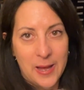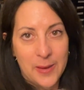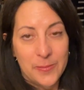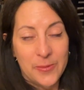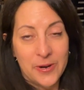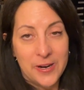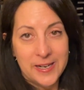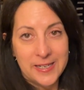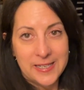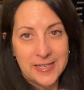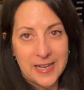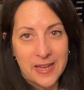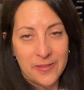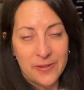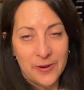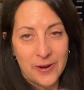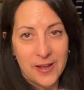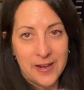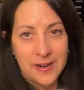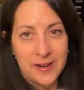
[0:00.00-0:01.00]
putting
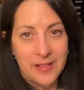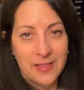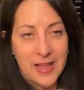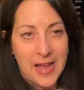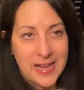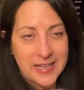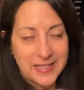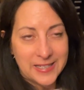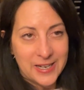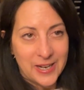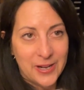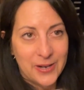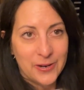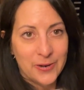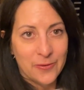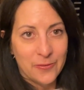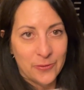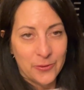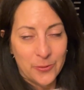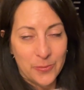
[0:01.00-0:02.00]
together an Alaska
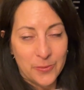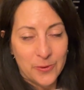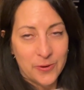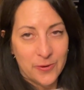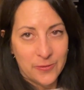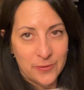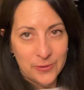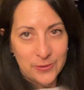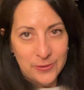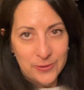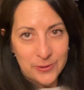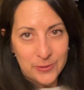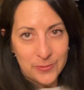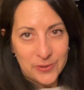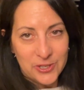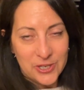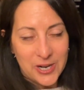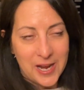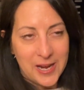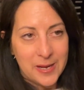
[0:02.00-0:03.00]
group cruise,
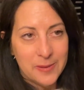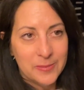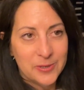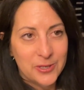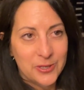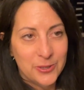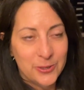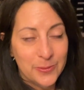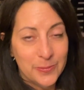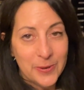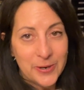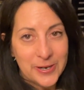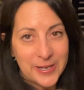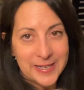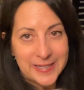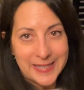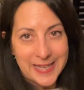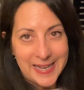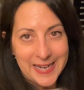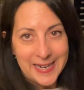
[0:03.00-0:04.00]
which I am super
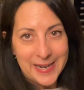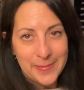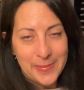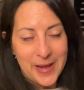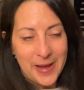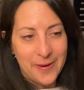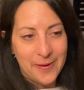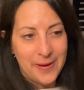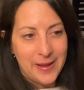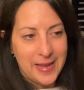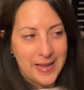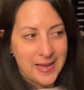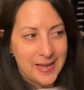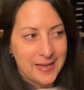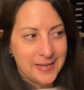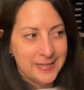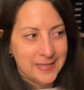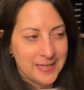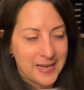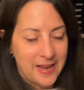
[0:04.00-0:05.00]
excited about,
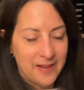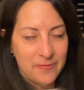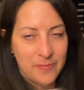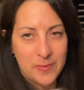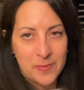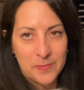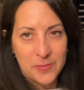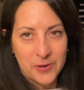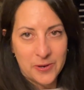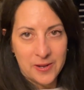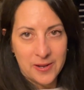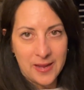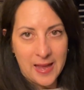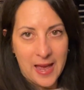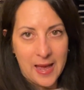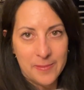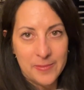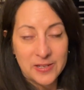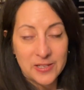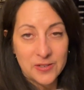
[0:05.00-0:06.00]
and I've been booking
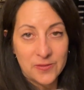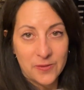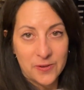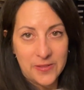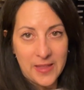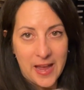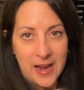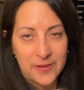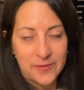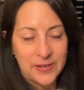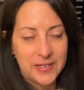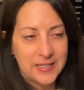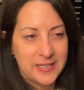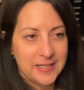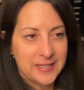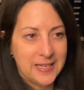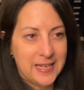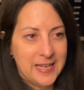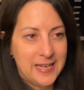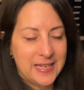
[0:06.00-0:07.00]
cabins for that
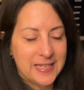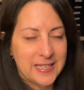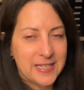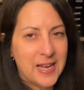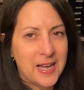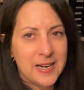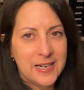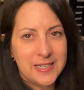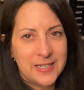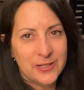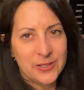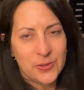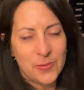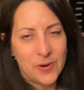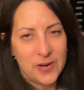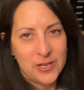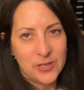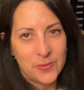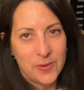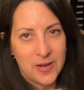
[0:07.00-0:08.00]
recently. It's not until
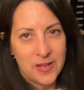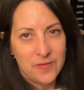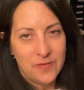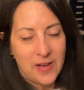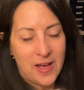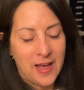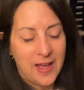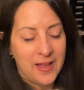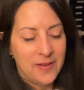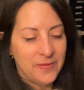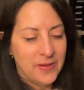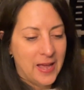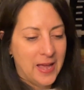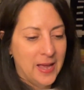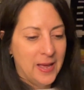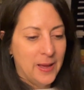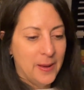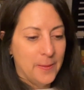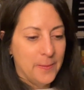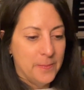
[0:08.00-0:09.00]
2025,
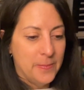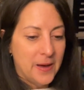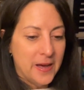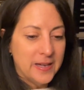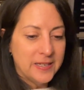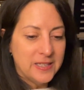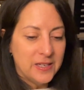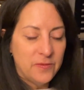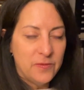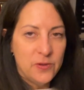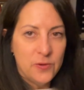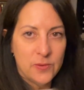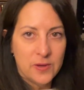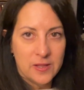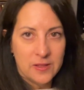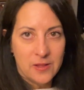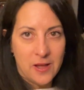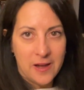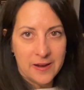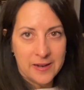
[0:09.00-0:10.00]
but if you
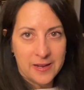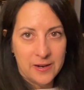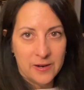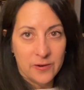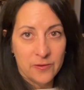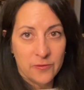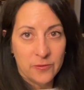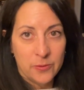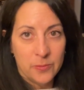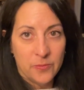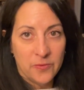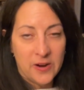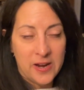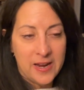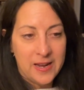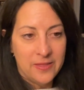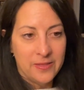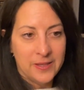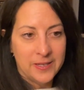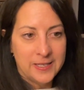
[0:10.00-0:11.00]
can lock in a group
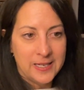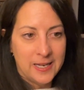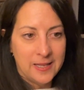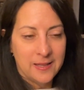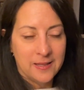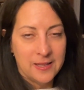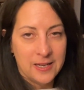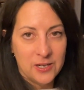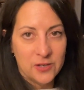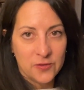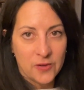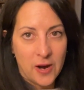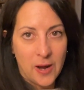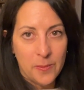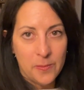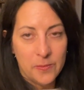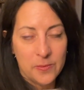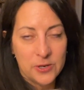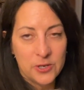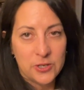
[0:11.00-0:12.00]
rate the day that they
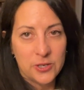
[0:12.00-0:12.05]
drop, which